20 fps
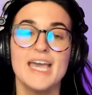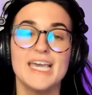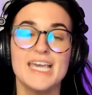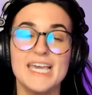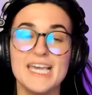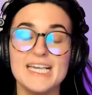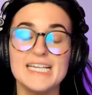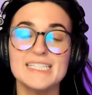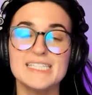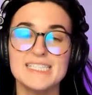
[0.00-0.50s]

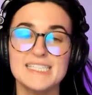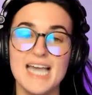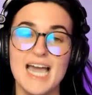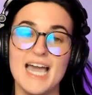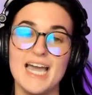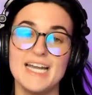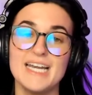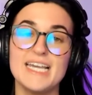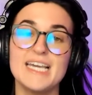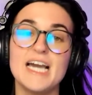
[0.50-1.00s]
He
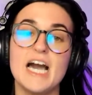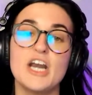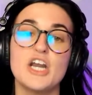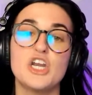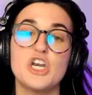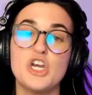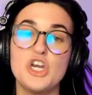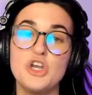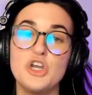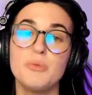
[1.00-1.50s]
said he
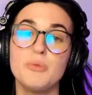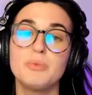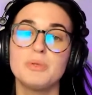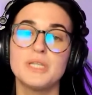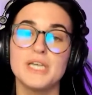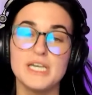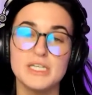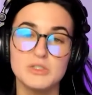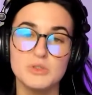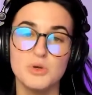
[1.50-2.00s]
got a new
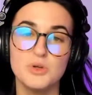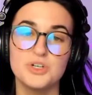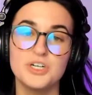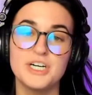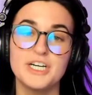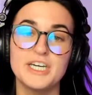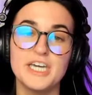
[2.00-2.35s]
placeholder